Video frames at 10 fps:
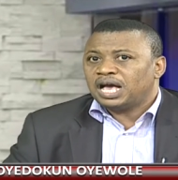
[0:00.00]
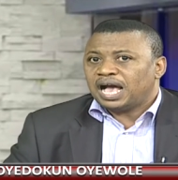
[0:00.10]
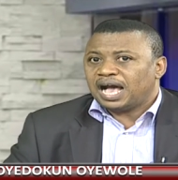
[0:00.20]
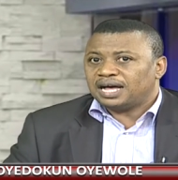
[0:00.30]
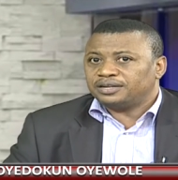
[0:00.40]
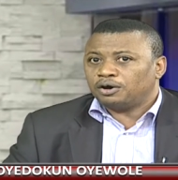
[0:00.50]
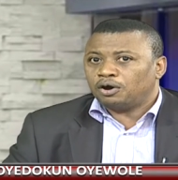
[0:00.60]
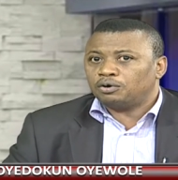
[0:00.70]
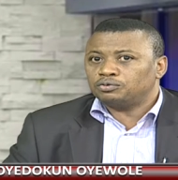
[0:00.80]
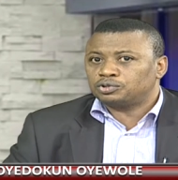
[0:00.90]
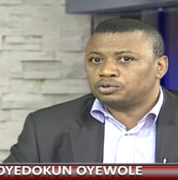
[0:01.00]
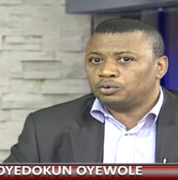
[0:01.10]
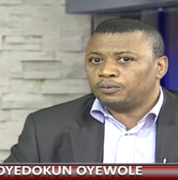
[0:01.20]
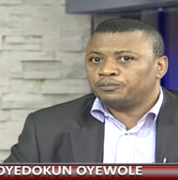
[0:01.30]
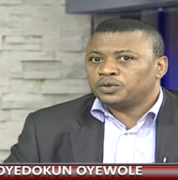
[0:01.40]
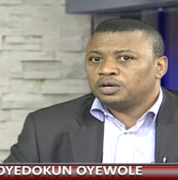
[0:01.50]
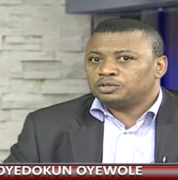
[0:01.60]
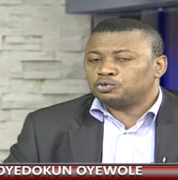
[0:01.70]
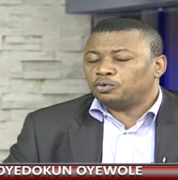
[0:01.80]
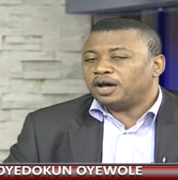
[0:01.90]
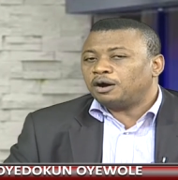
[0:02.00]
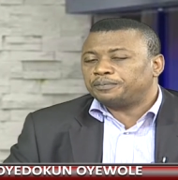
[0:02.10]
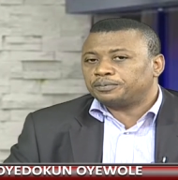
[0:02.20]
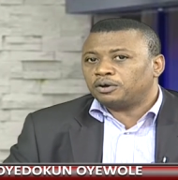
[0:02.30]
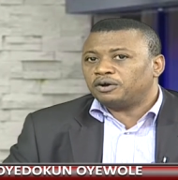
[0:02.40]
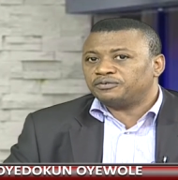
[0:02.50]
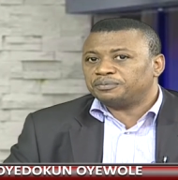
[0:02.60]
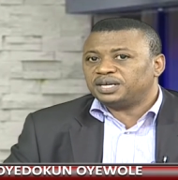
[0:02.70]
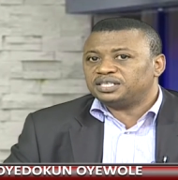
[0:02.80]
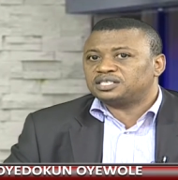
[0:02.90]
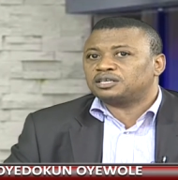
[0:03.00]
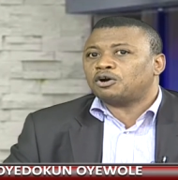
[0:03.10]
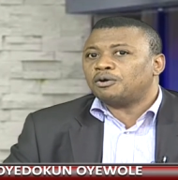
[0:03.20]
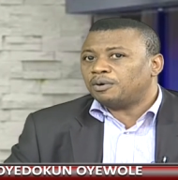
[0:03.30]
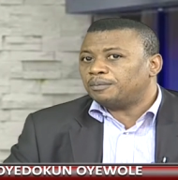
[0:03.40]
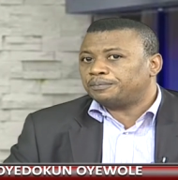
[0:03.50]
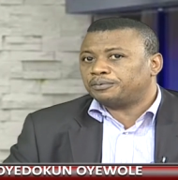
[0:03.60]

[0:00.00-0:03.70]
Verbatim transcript: and also to help governments come up